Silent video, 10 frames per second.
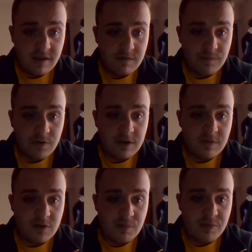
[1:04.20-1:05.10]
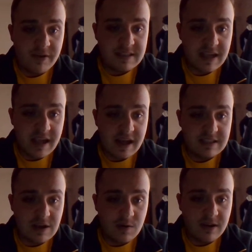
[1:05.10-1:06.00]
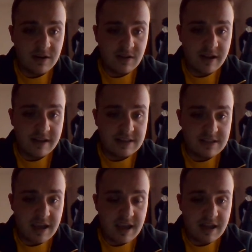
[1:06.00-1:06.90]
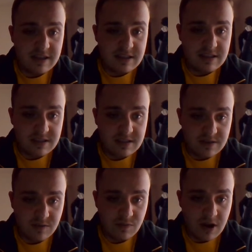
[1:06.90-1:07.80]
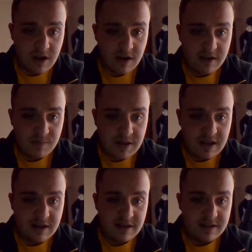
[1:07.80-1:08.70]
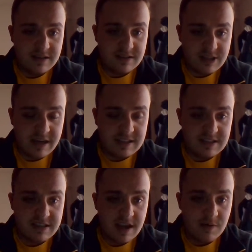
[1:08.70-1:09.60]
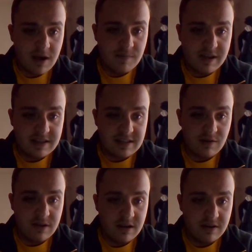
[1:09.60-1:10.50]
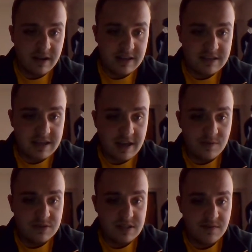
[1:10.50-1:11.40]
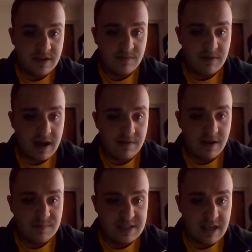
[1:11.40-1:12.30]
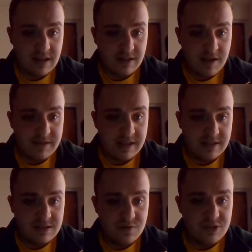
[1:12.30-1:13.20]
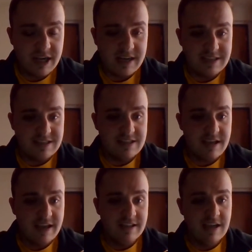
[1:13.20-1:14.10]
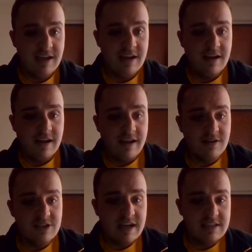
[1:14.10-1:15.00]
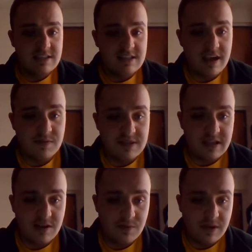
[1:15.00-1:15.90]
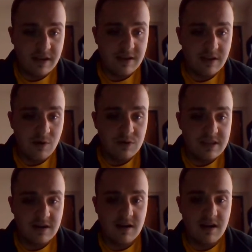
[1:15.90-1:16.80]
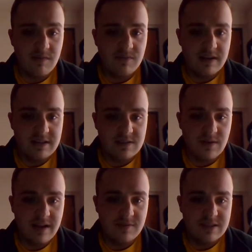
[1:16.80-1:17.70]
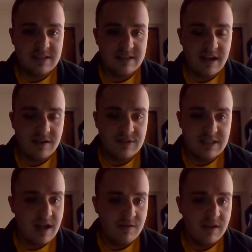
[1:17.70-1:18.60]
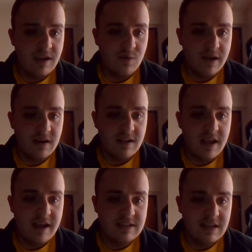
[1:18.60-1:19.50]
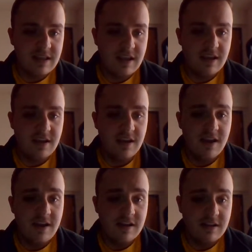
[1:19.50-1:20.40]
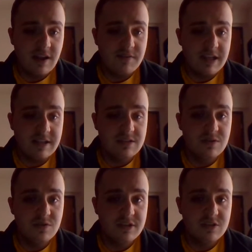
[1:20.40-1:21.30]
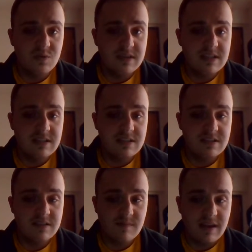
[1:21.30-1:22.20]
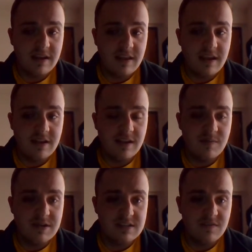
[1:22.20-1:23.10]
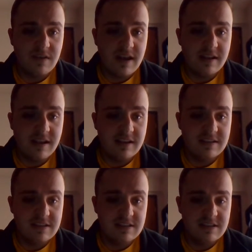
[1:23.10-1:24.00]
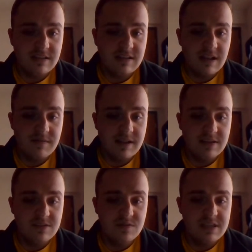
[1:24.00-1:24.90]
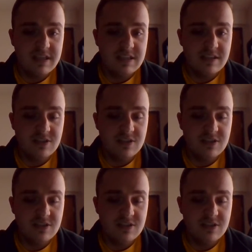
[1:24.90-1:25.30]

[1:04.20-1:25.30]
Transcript: For 44 points, I had South Carolina State wrong because South Carolina State, who's 7-5, upset an 11-2 Jackson State. I hear Jackson State was in a really low-tier conference, so I was not really aware of that. I think 11-2 just wasn't. I think they must have had an inconsistent 11-2 season.